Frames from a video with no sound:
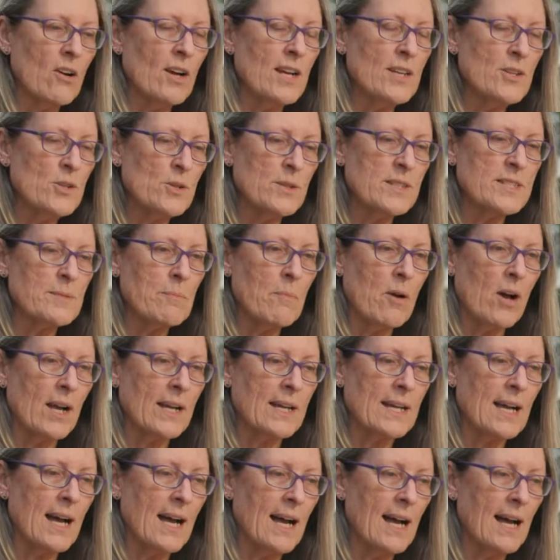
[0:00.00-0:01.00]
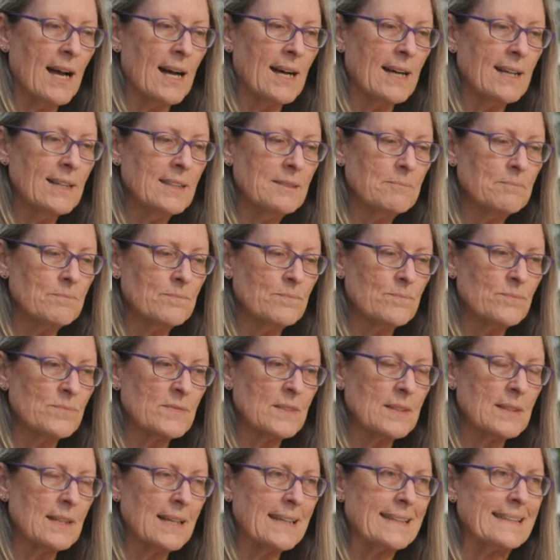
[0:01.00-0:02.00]
use my car
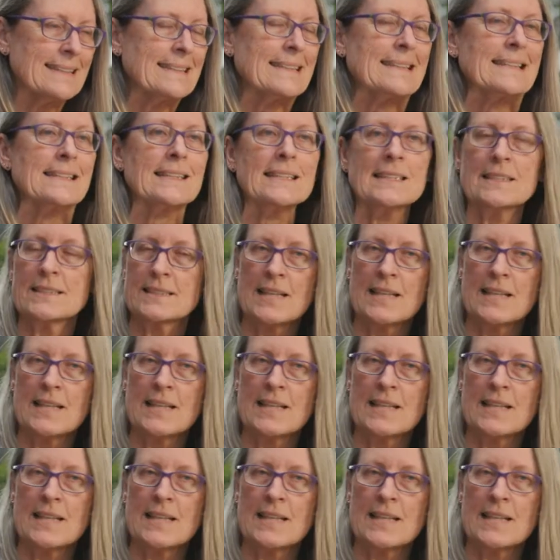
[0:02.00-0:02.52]
at least